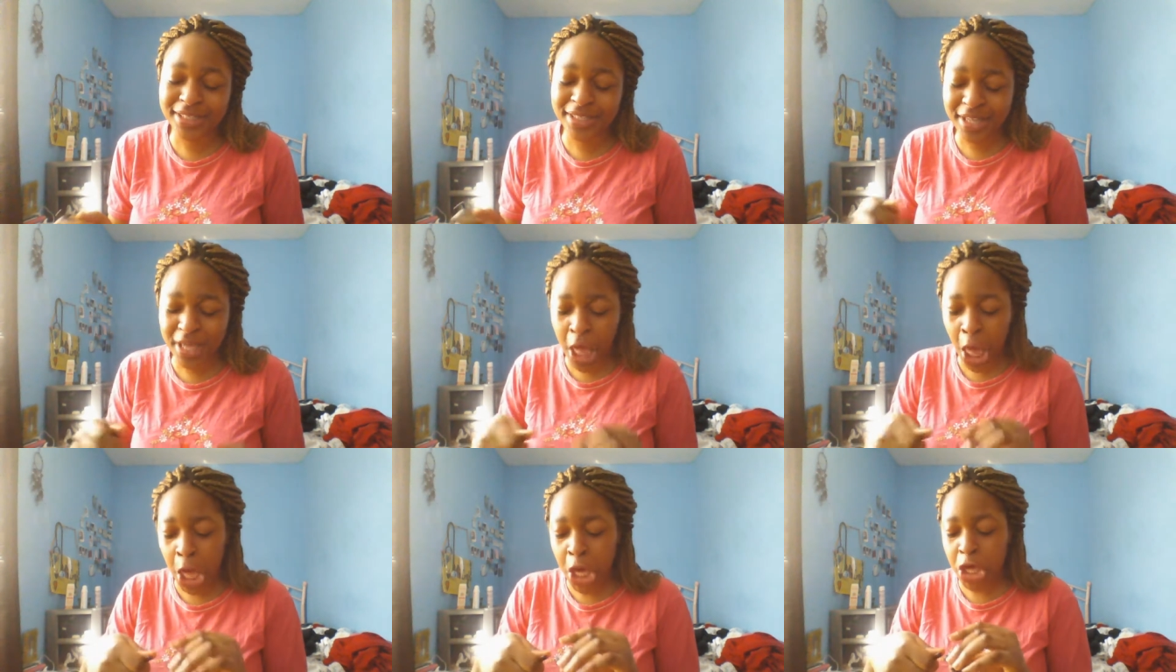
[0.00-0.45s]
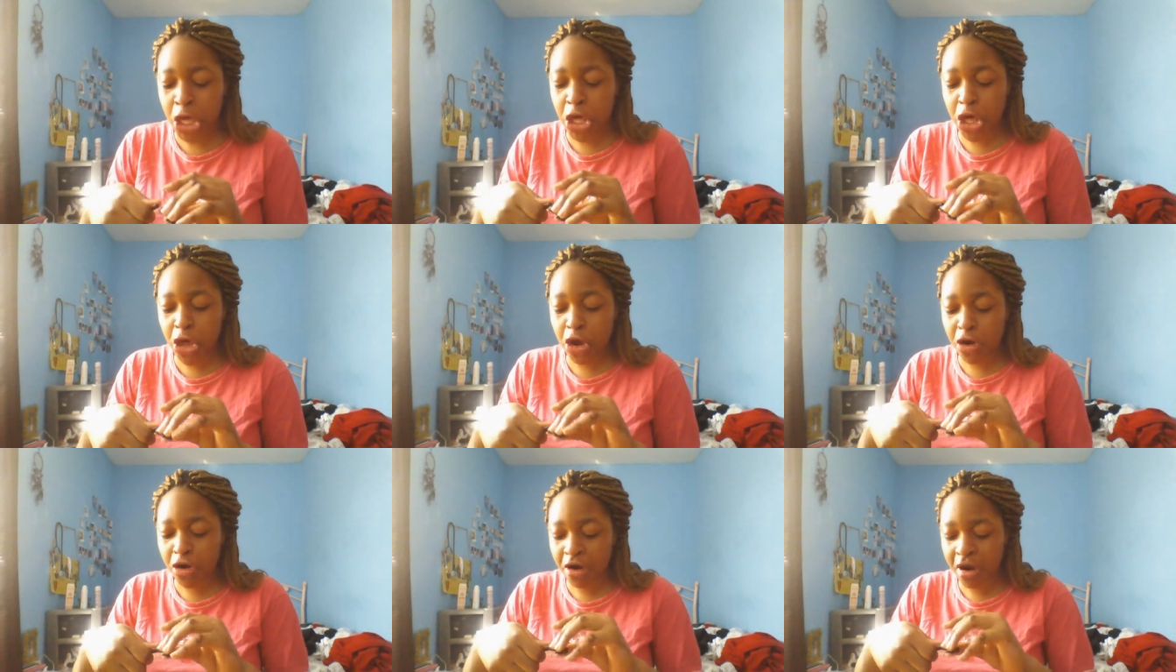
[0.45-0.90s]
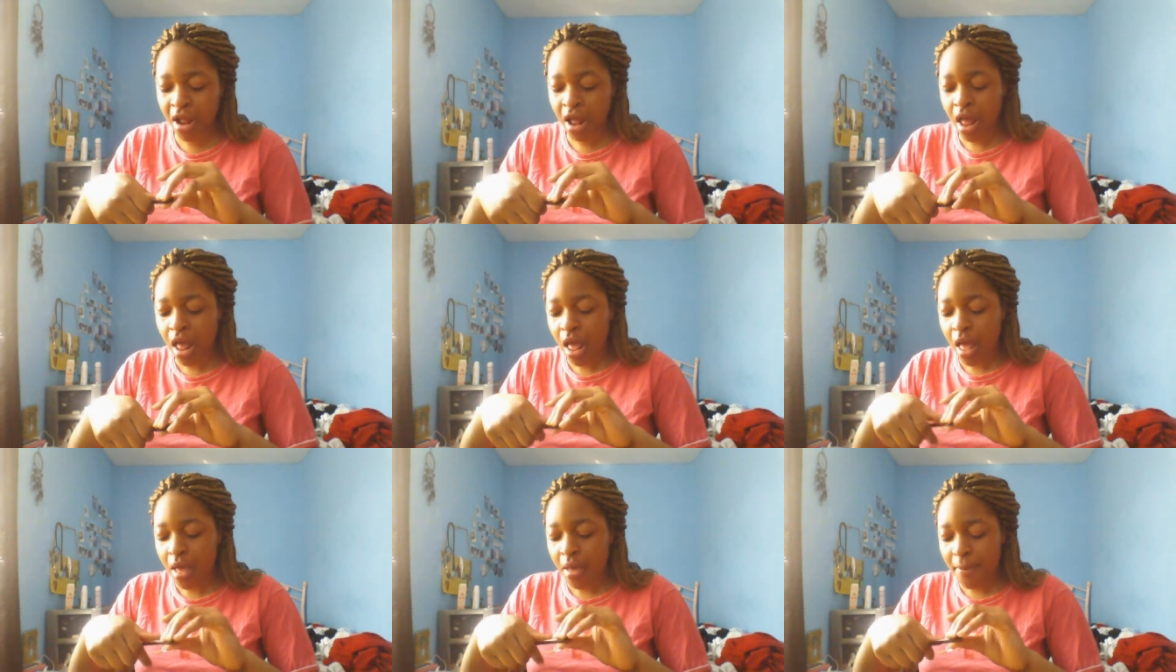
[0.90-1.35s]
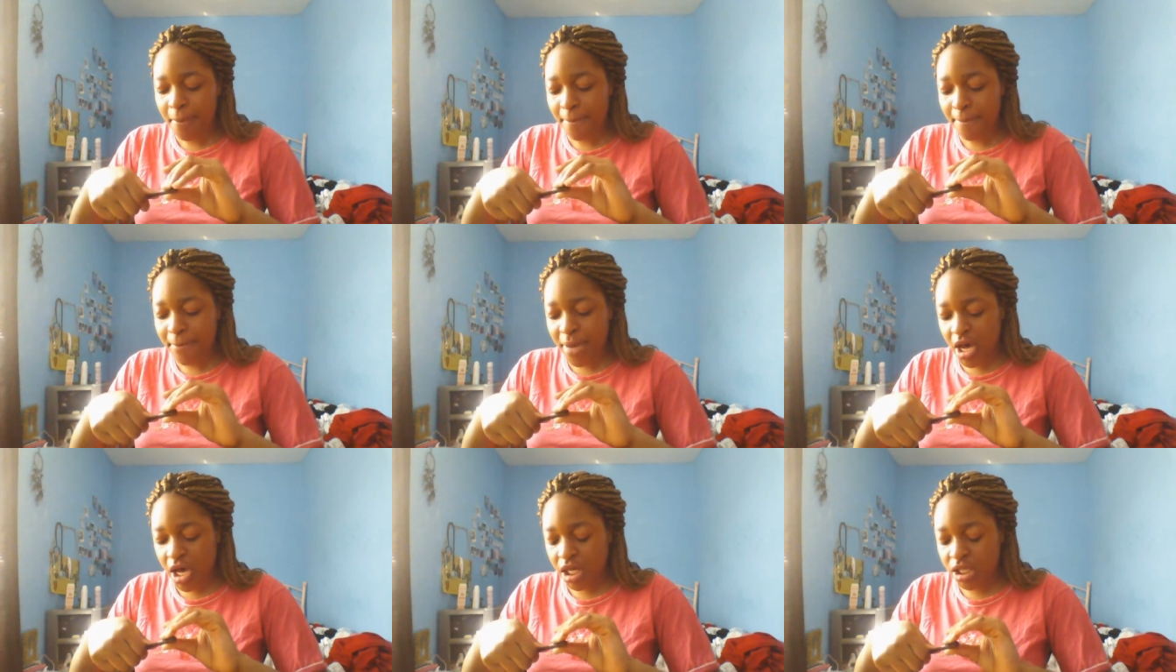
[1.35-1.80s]
this year,
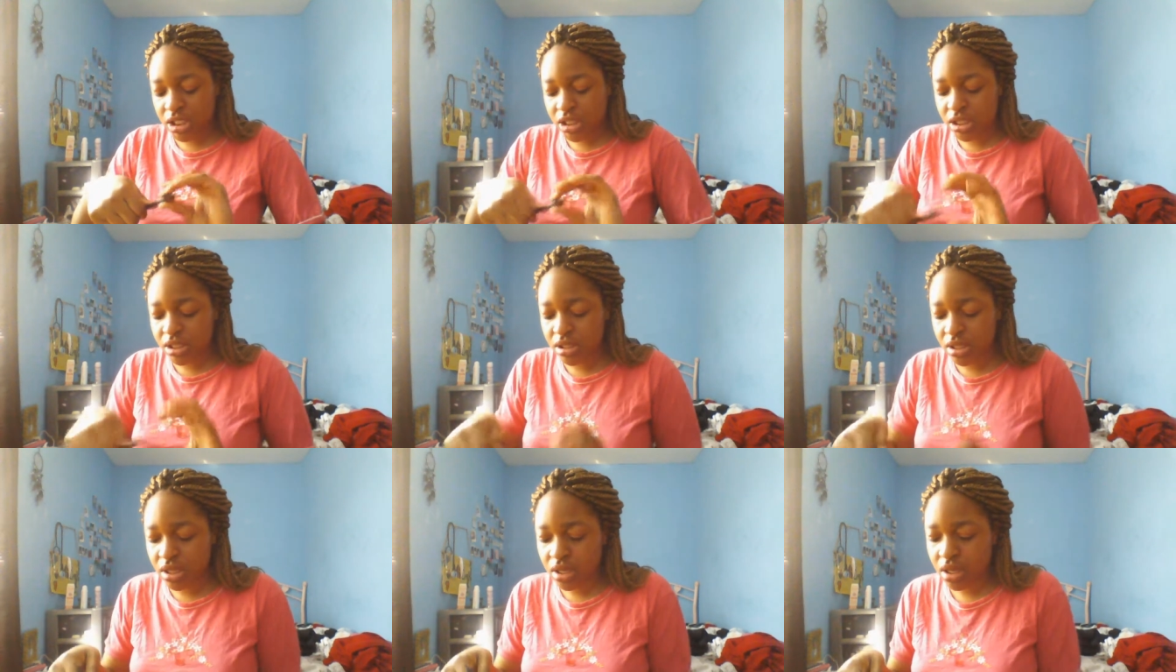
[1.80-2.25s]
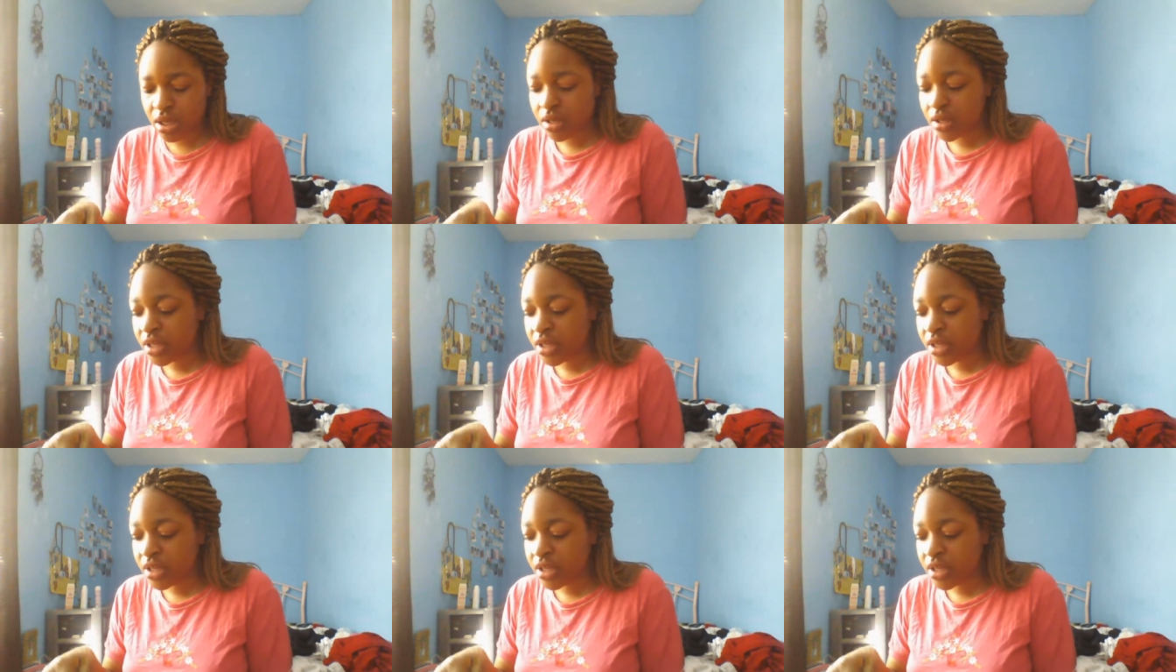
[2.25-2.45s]
but